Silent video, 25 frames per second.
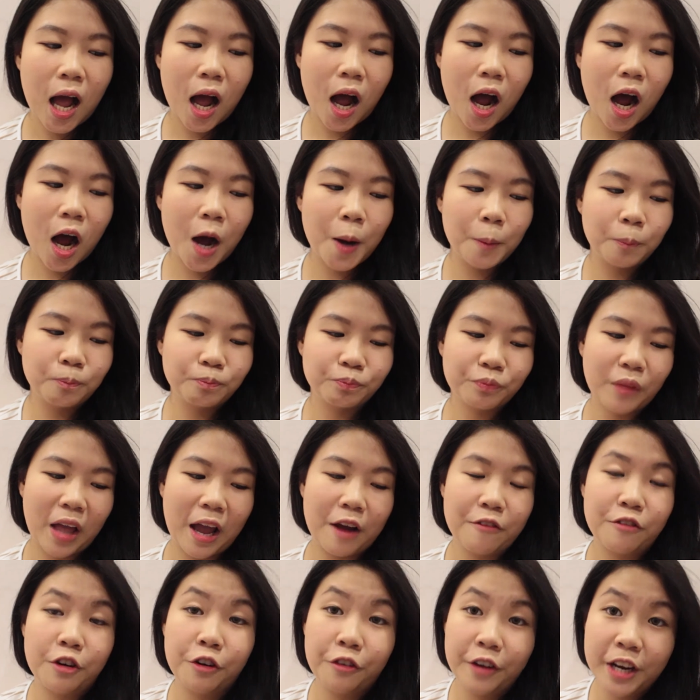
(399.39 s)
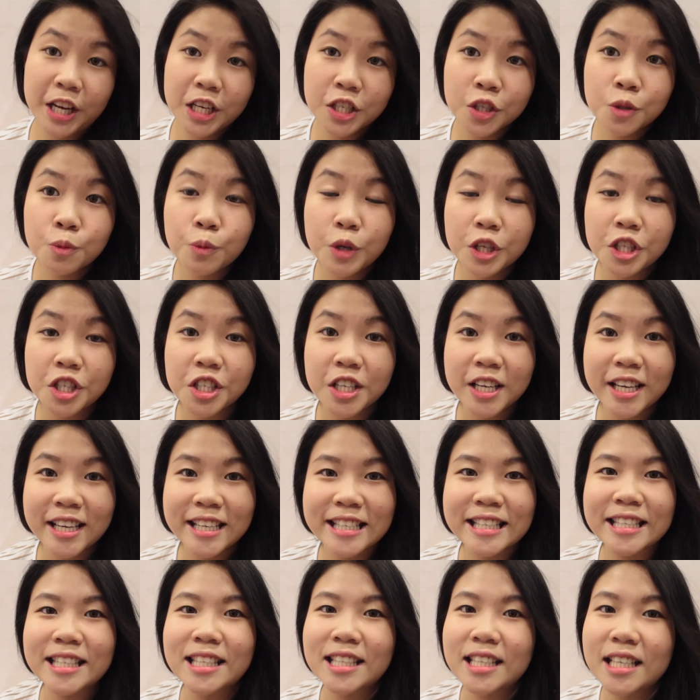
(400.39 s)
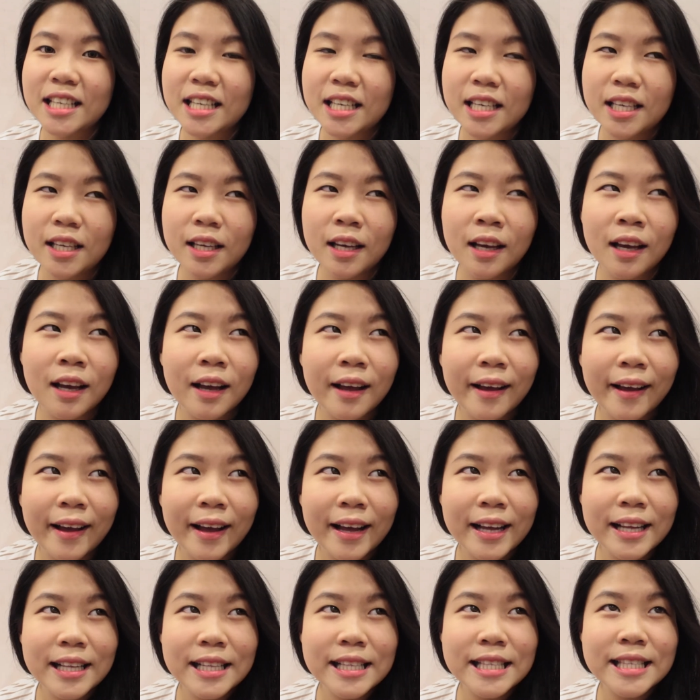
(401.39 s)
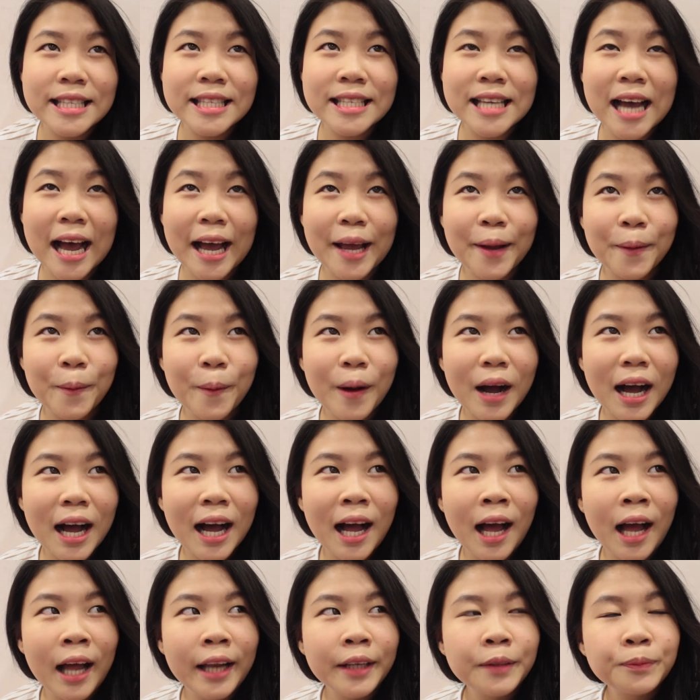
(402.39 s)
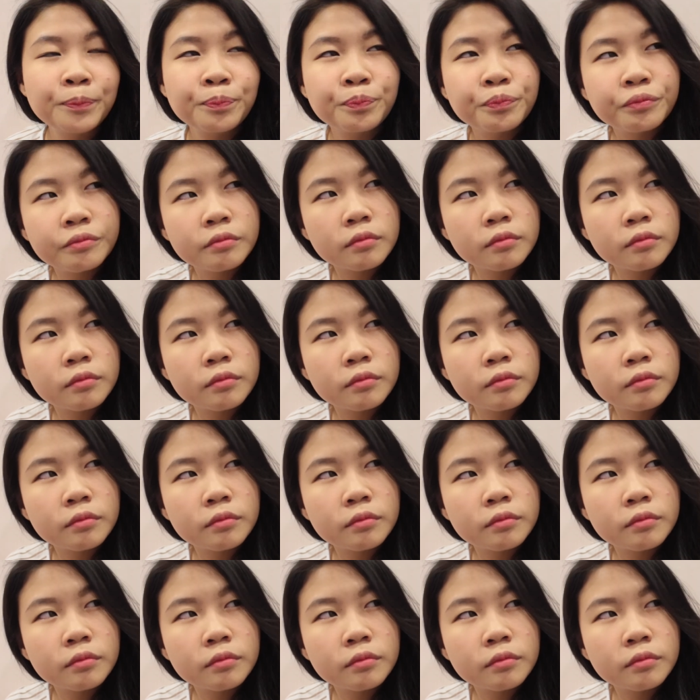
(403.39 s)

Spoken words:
Average, which is the Taiwan